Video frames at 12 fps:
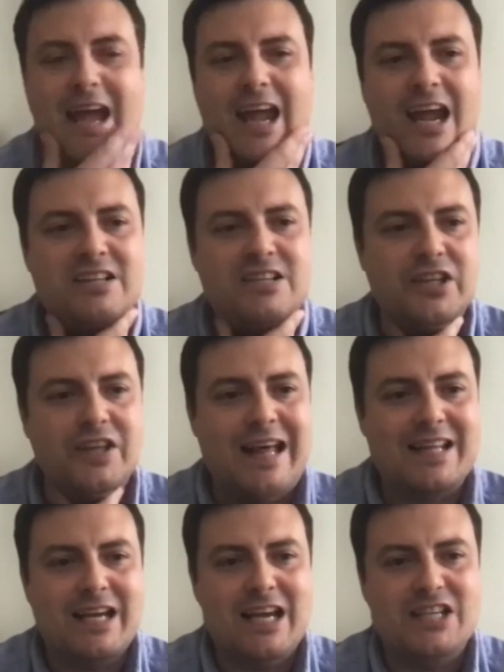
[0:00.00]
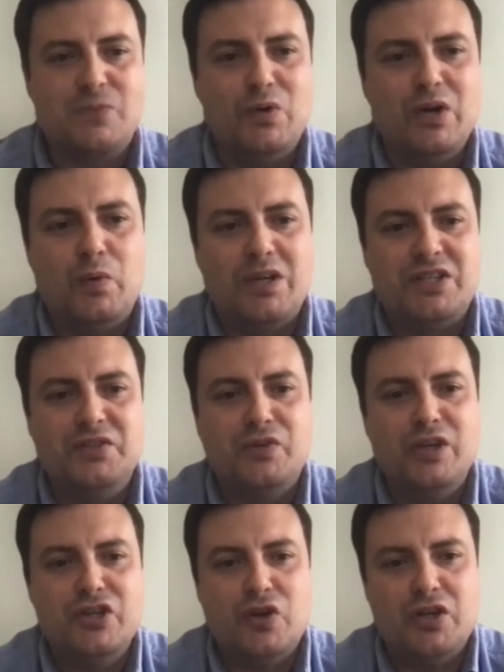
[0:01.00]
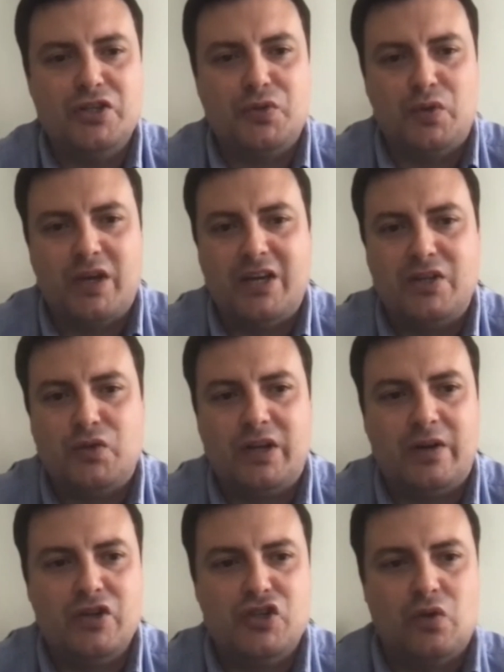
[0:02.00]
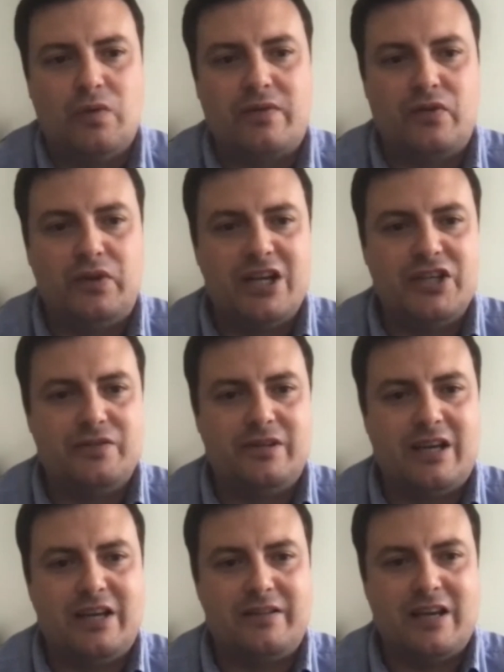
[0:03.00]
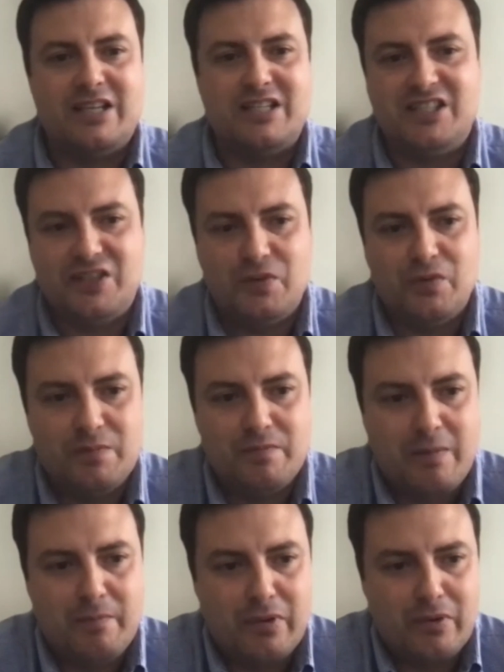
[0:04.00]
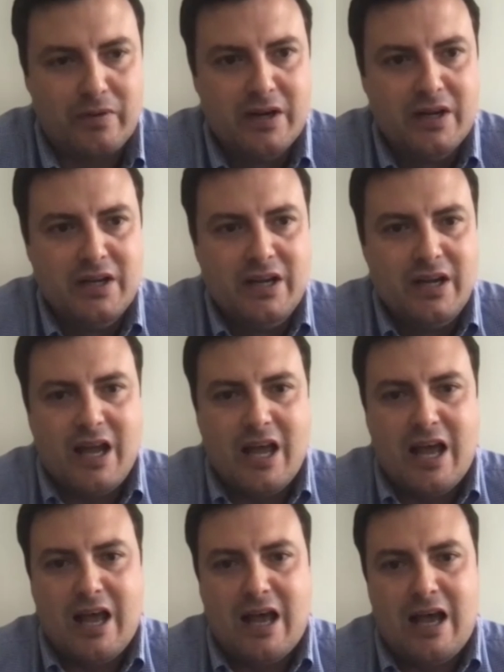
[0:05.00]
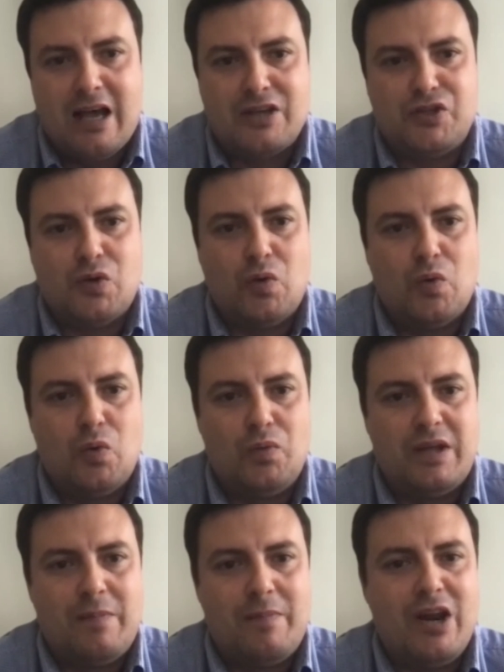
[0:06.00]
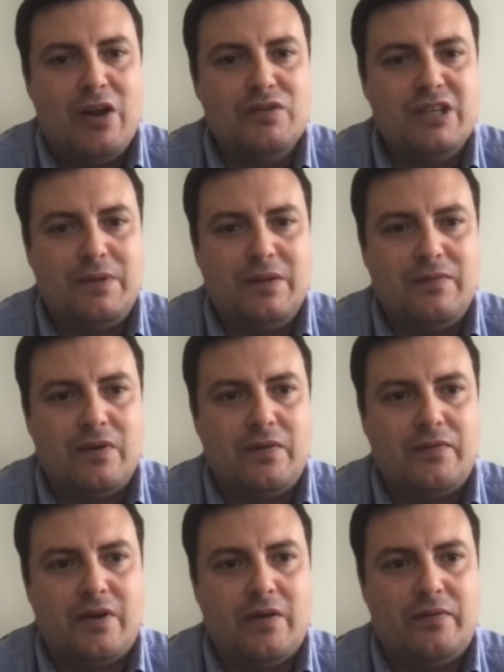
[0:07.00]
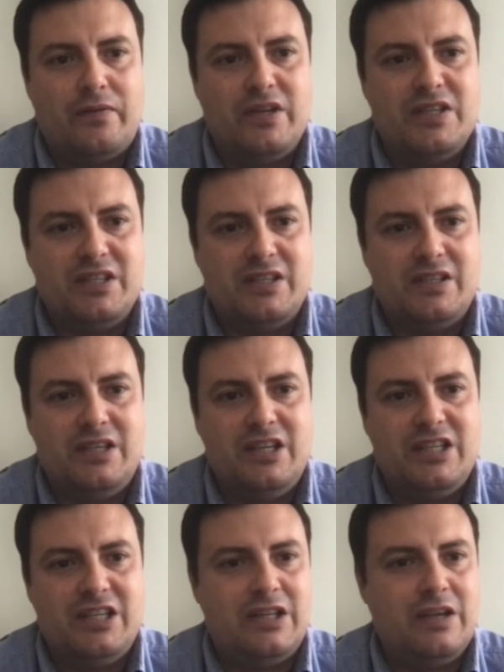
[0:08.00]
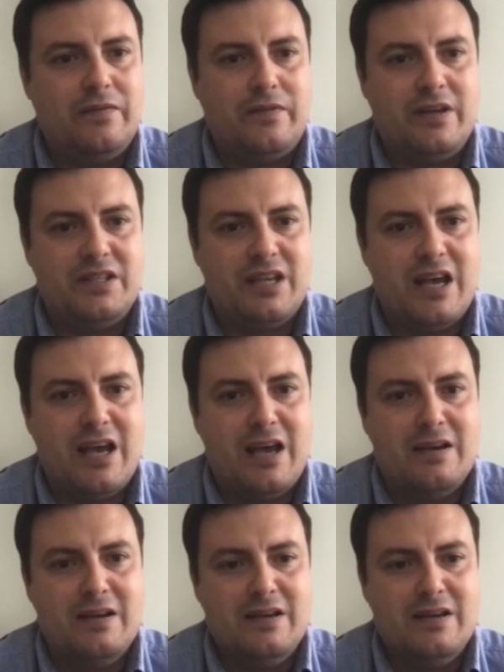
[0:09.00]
NTT Data has recently joined to the Green Software Foundation as a steering member. So the main objective of this initiative is to